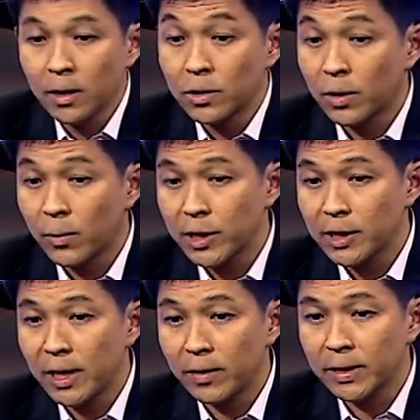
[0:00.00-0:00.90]
So the
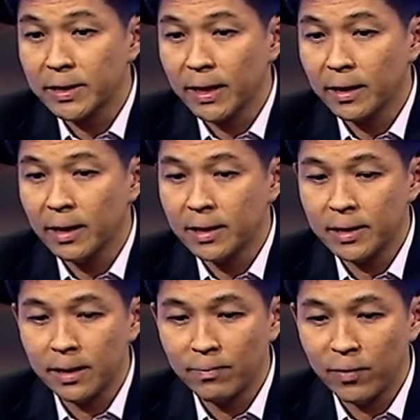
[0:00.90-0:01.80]
question now is that, does
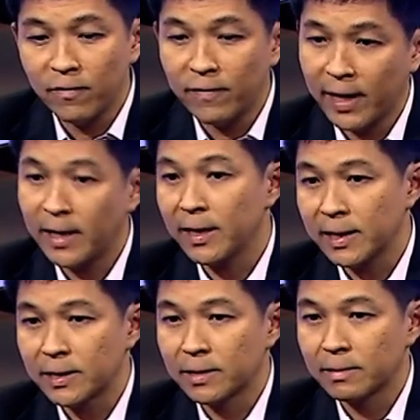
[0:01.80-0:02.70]
it prevent
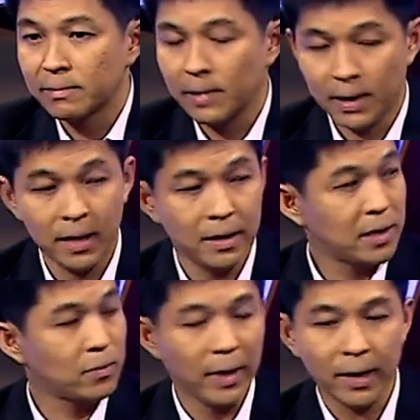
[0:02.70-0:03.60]
us? And
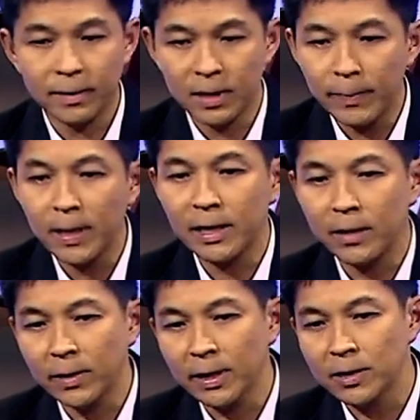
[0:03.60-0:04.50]
that's where
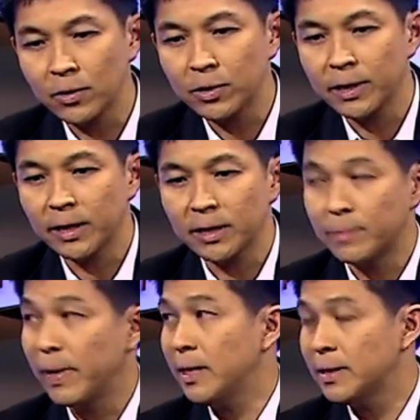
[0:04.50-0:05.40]
typically we associate the
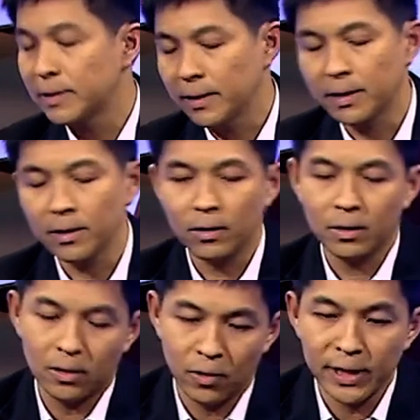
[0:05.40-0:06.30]
space in
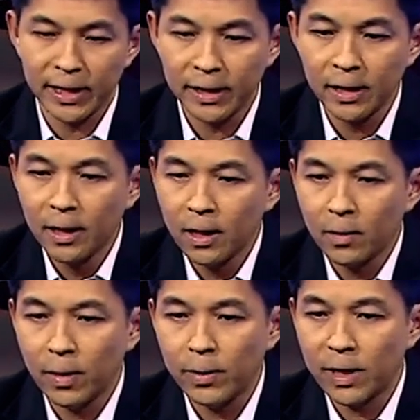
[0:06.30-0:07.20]
online,
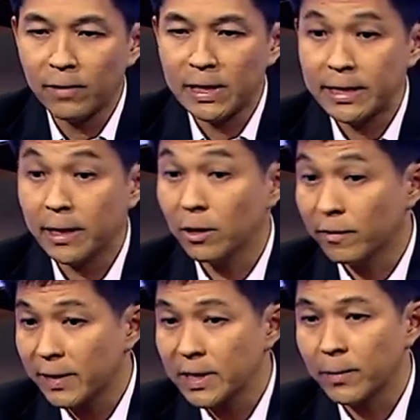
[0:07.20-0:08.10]
where we can really say a lot
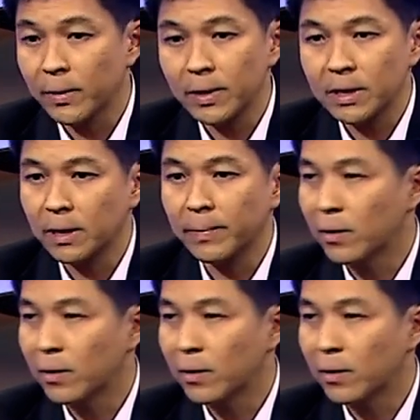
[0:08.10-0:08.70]
of things that we want to say, be